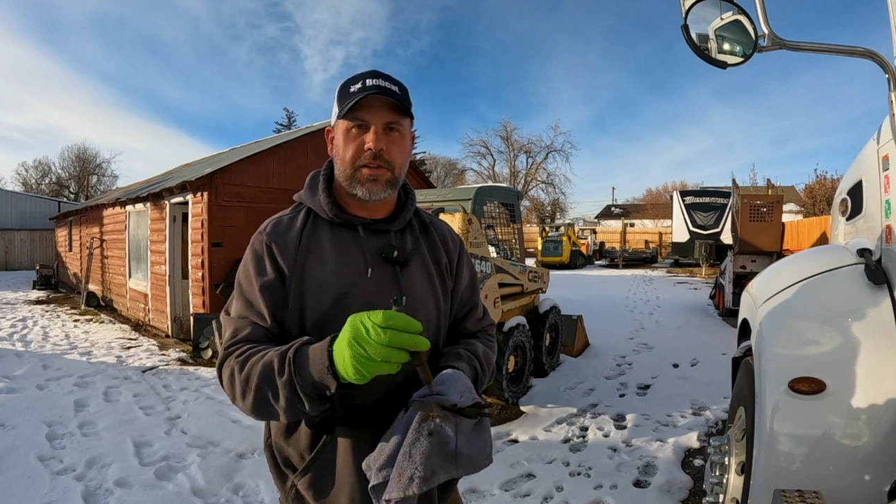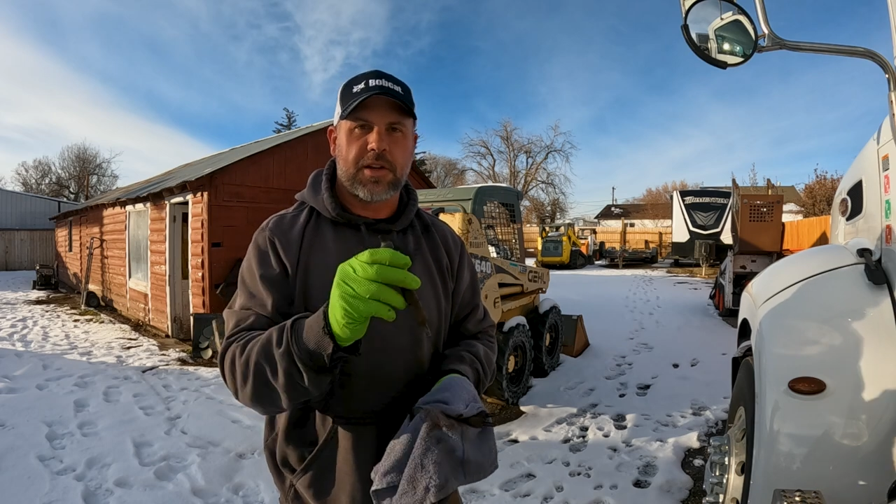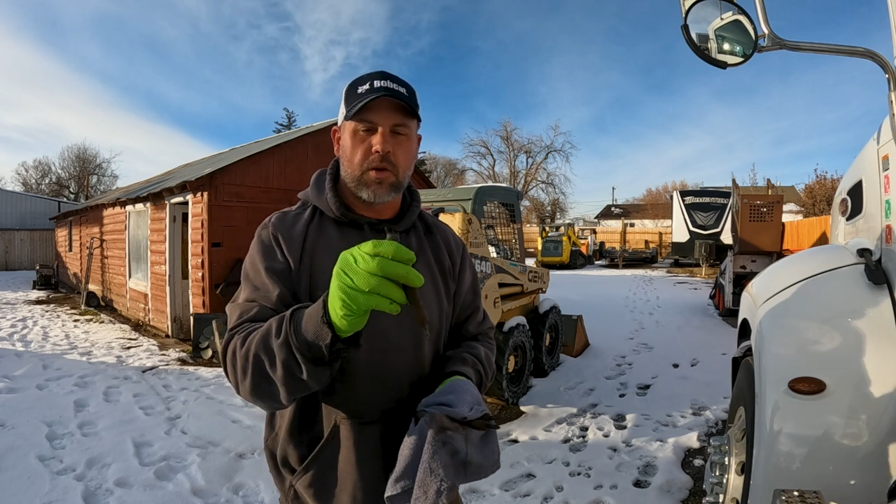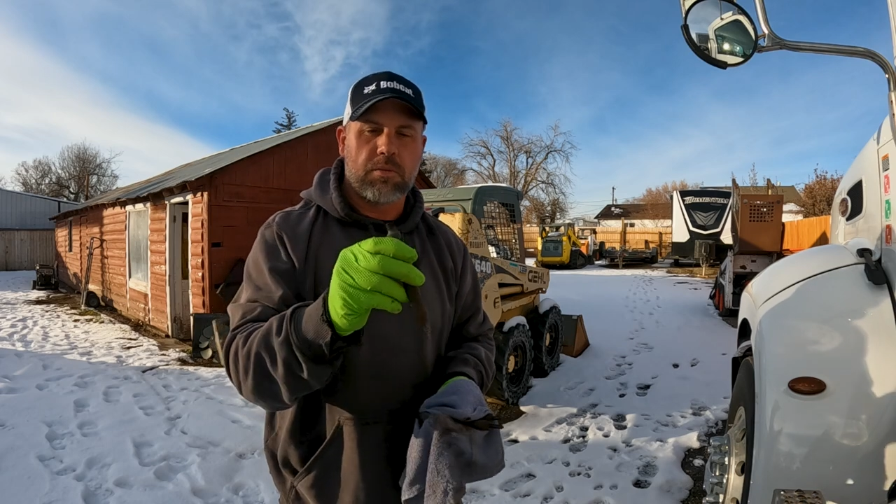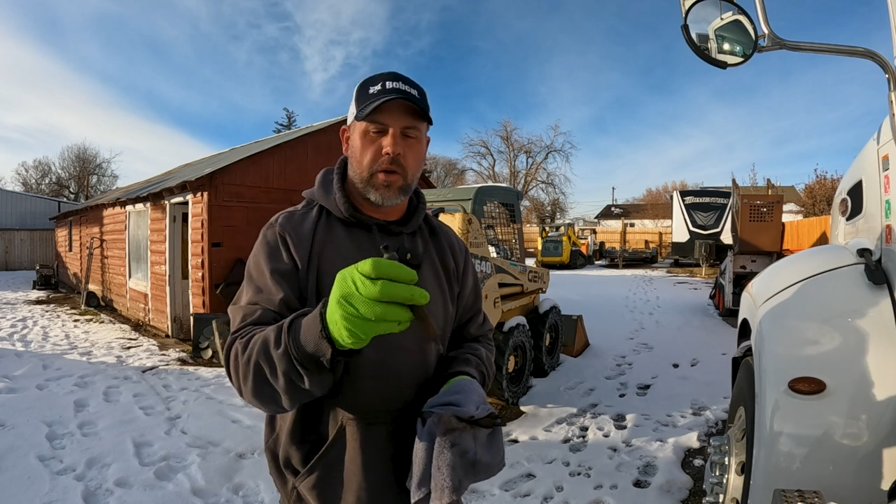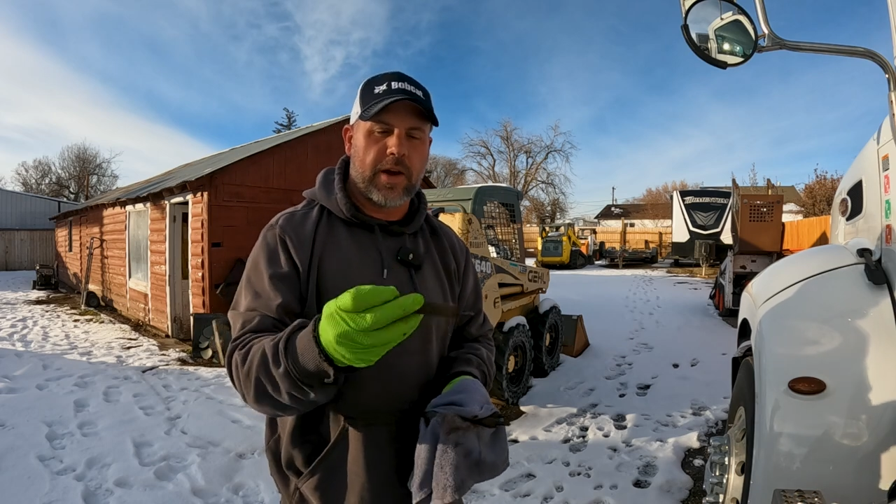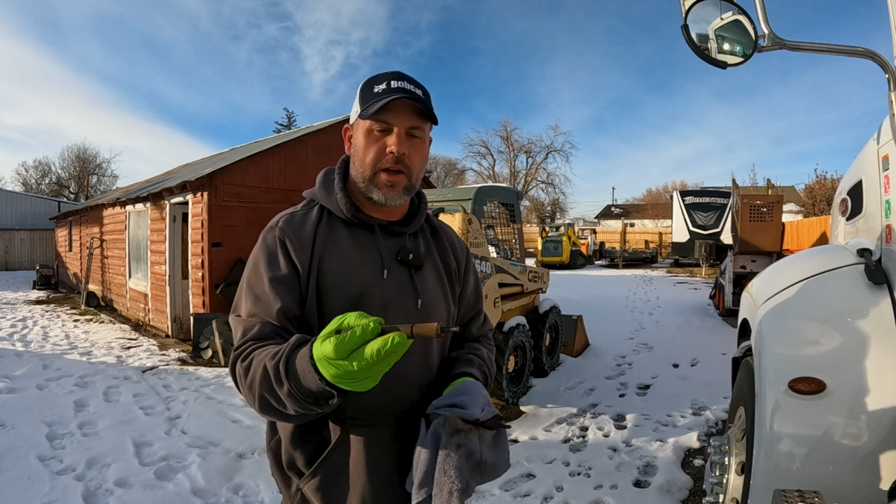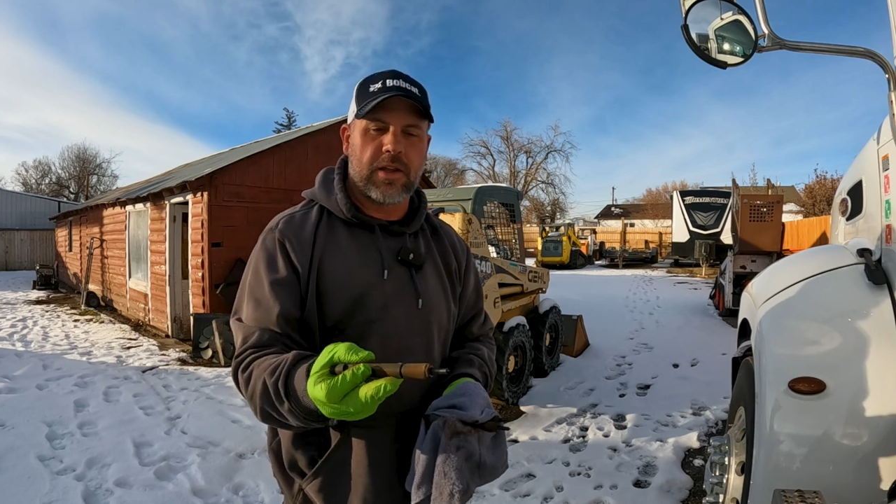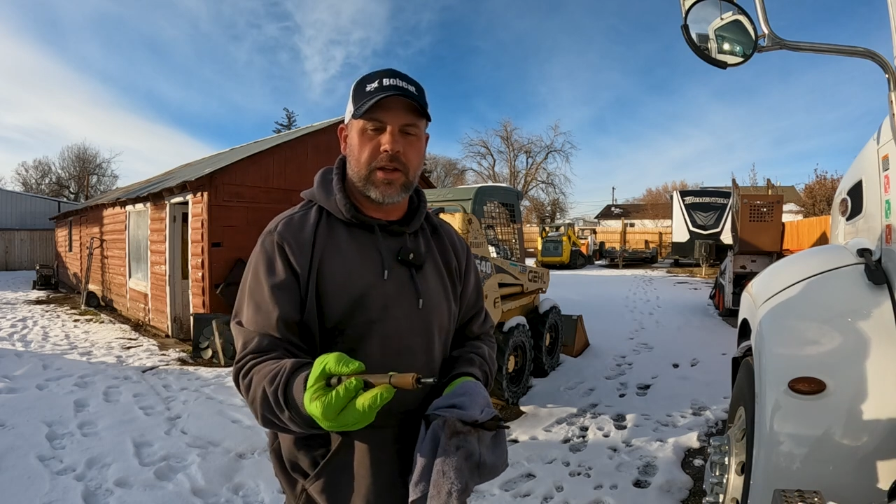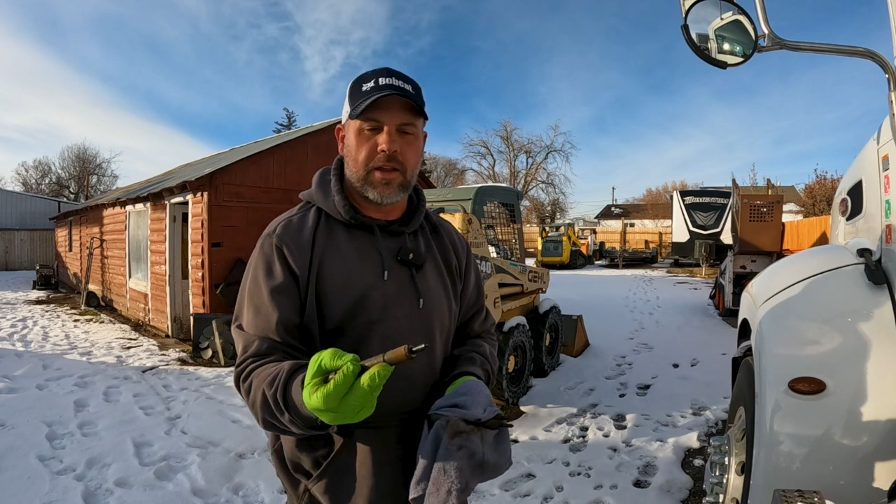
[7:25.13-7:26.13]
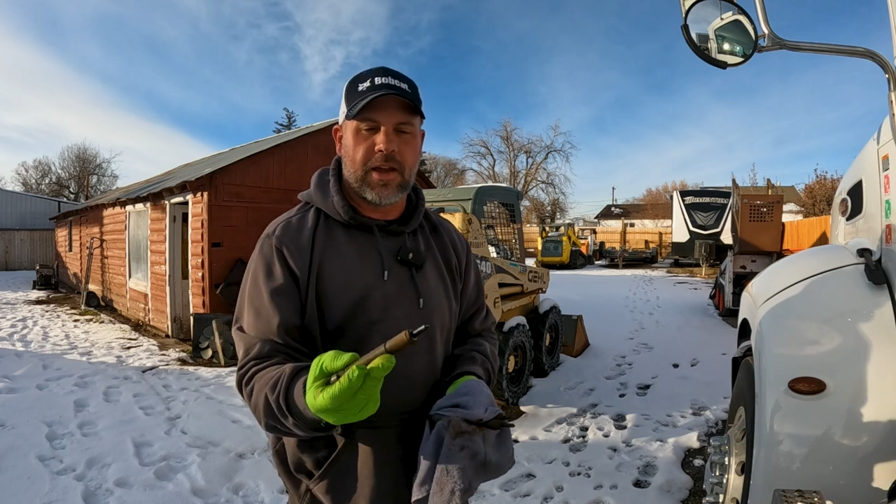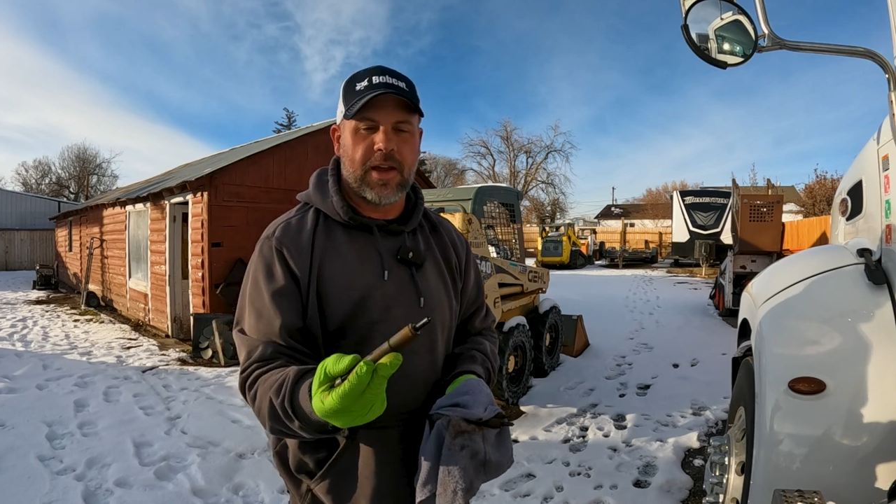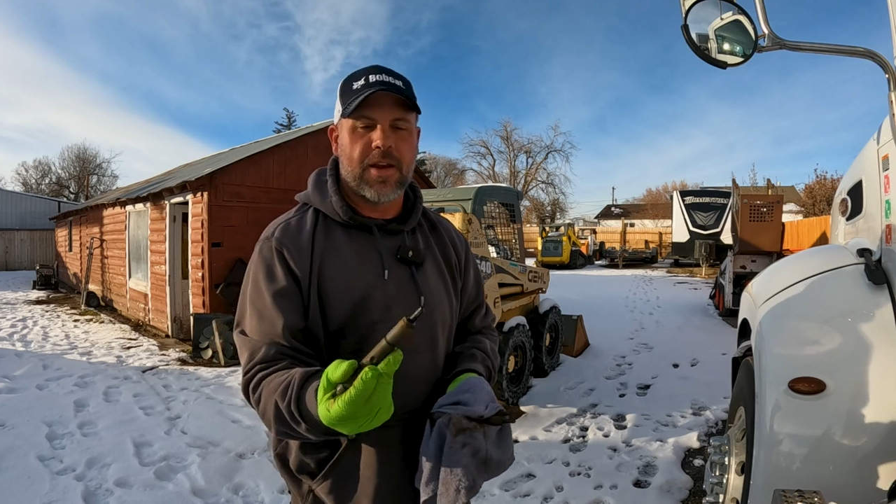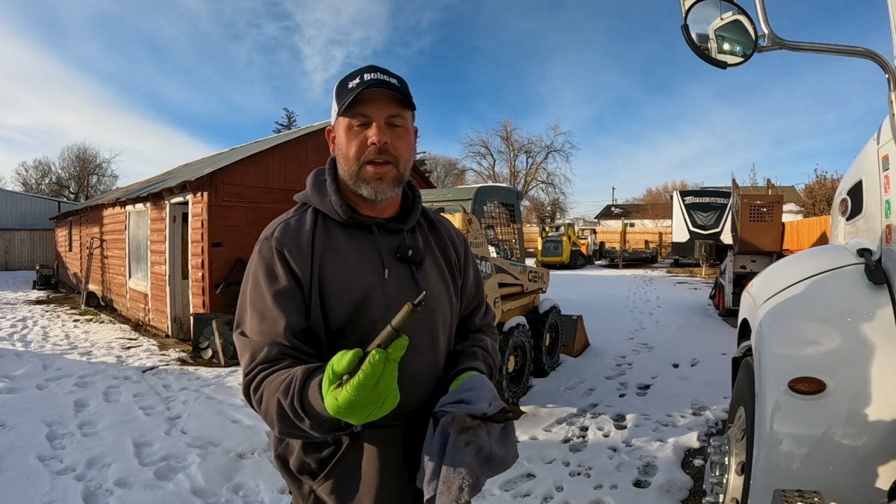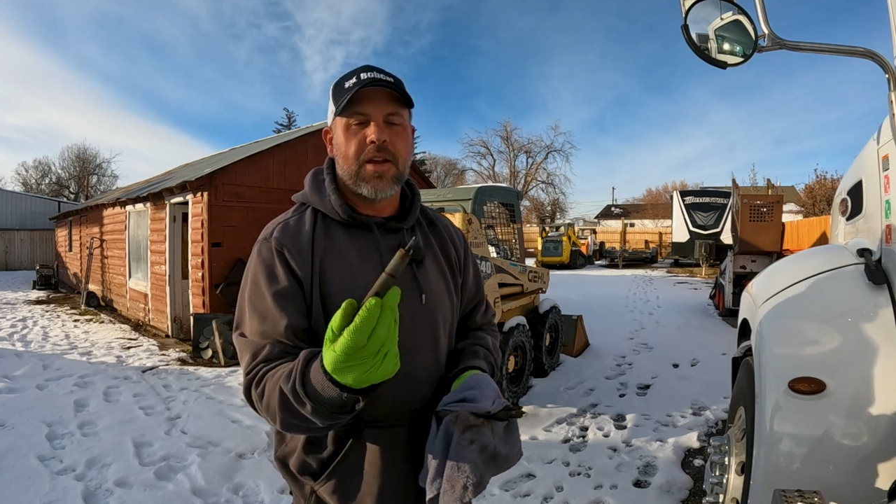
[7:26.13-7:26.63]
I saw it blowing out the end of that,